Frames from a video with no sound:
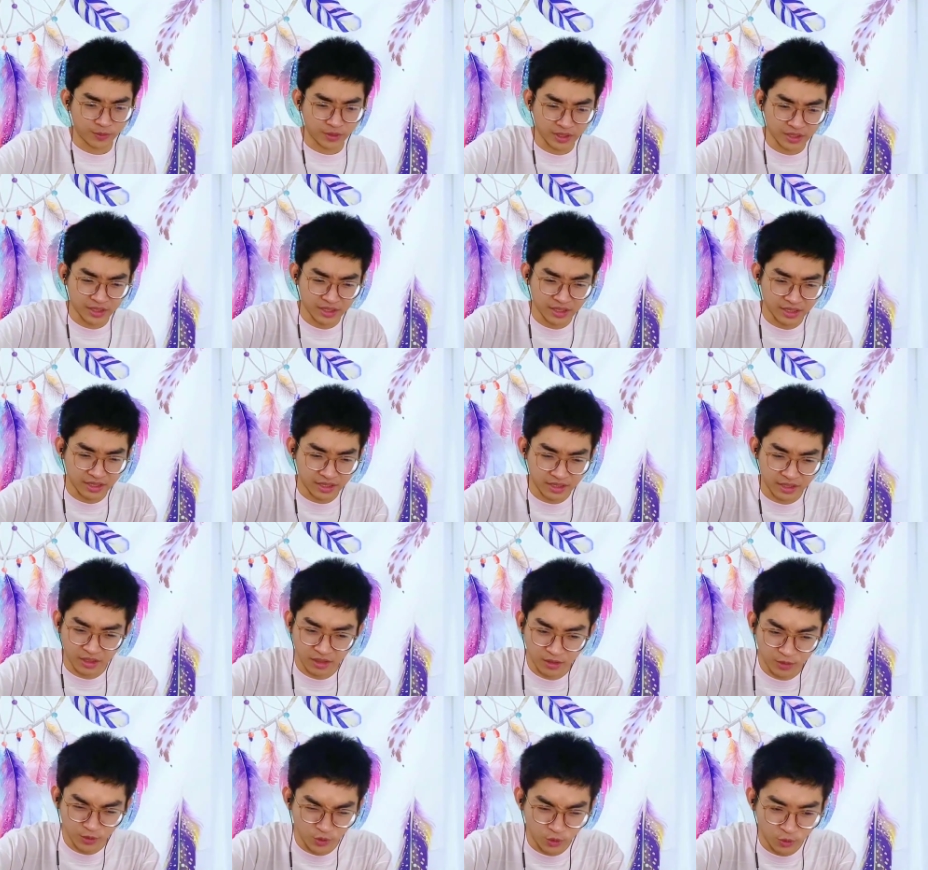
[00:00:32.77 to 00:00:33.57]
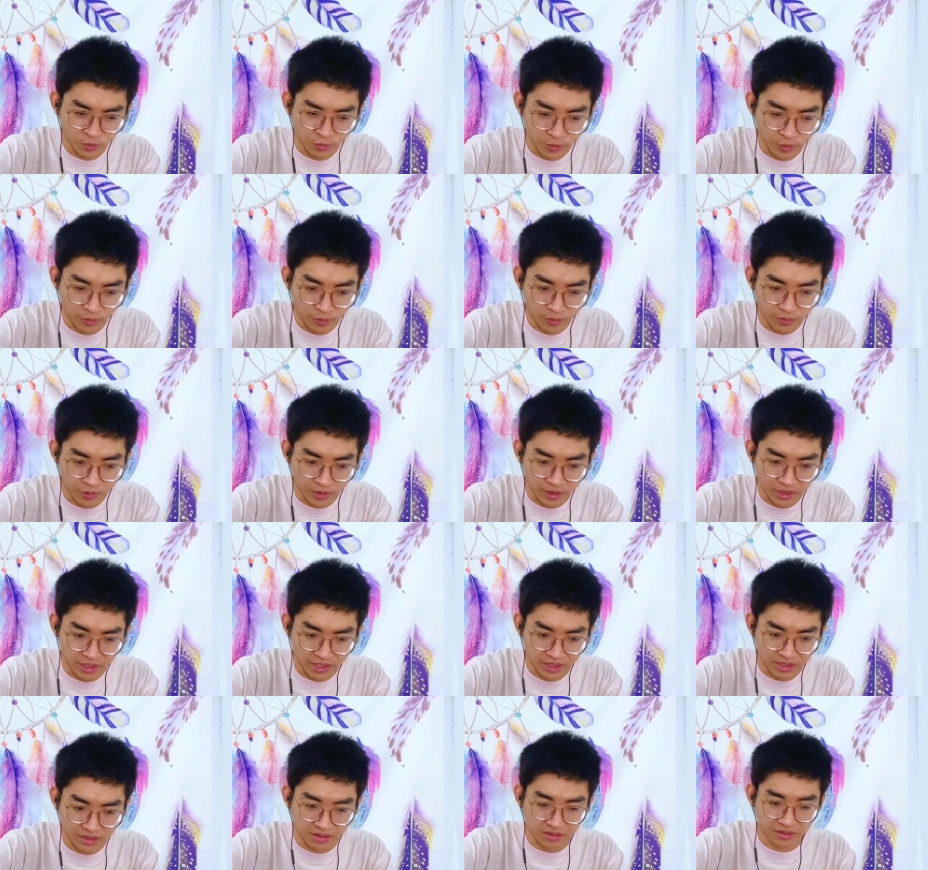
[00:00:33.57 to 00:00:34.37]
This is not
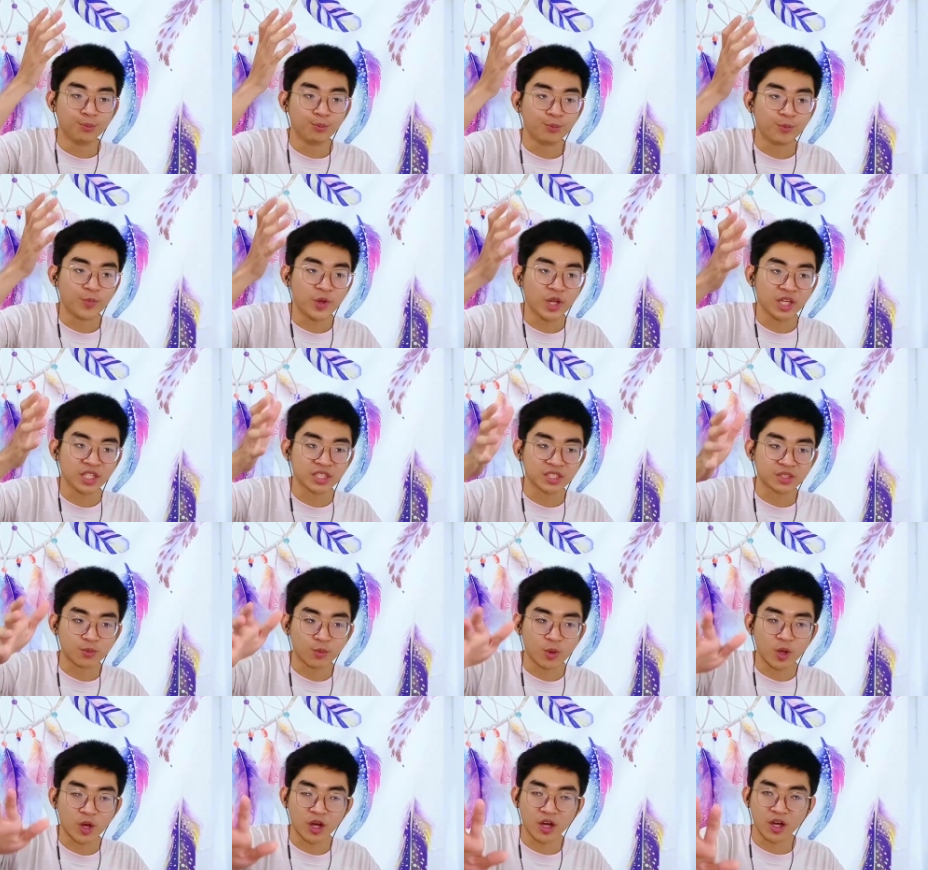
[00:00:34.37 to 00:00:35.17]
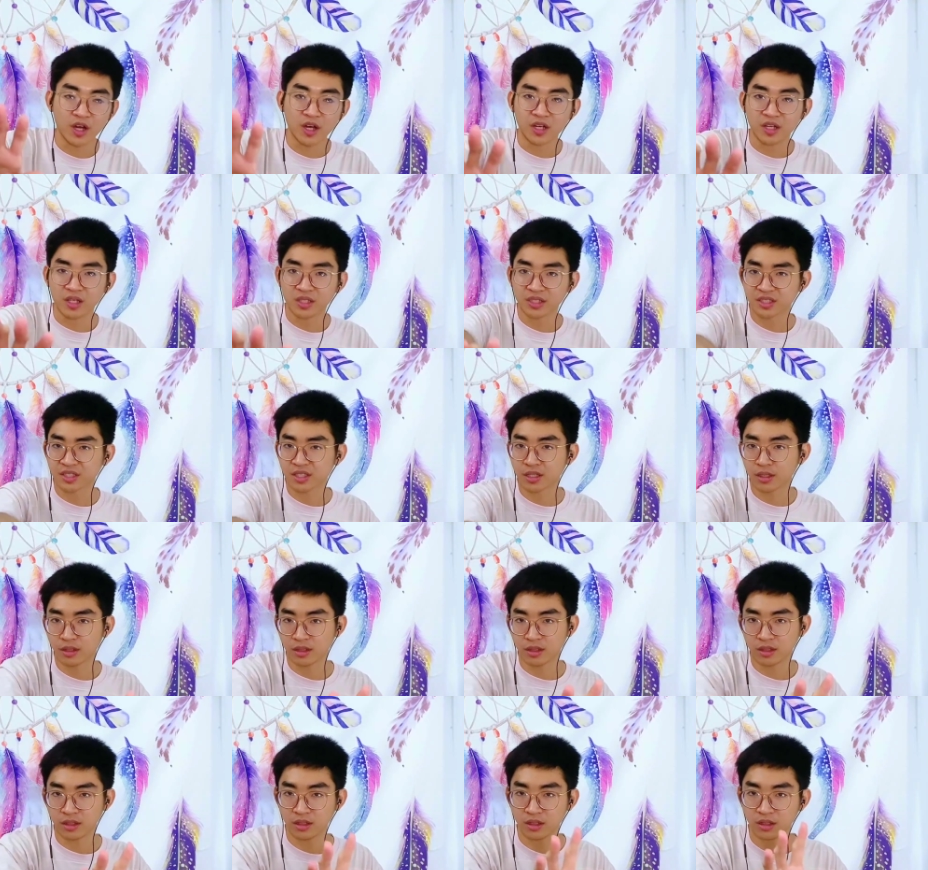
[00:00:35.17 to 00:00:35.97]
euphoria. This was the
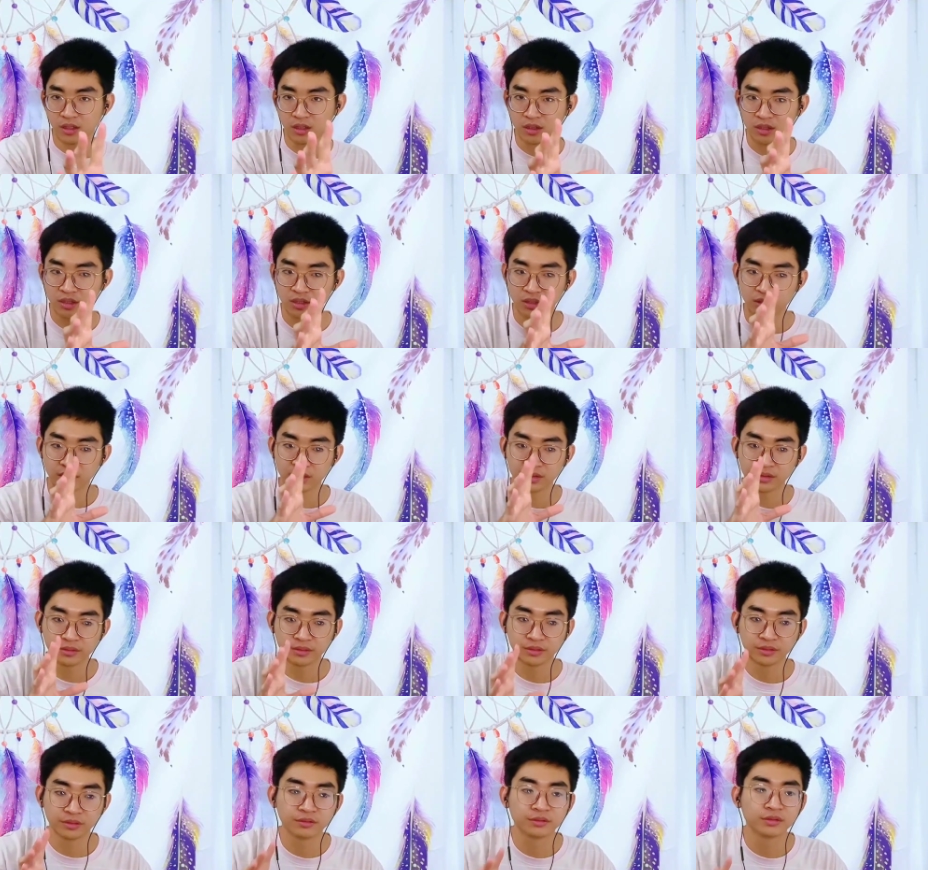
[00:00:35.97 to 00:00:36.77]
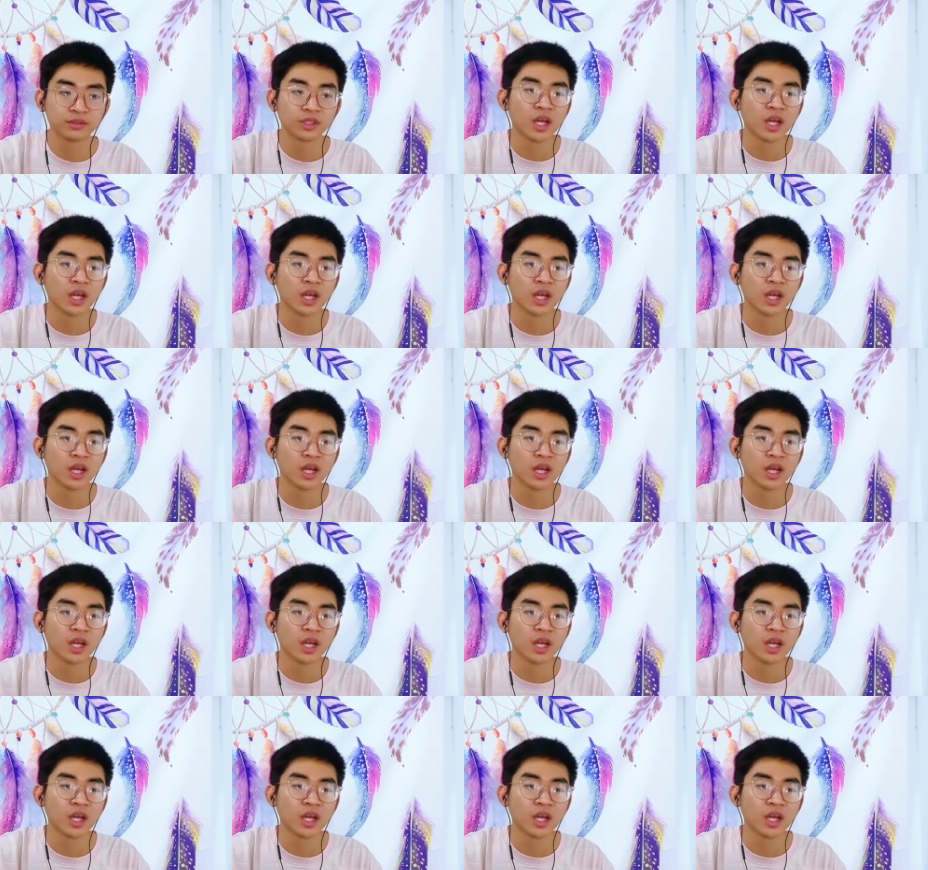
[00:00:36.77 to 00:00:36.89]
time.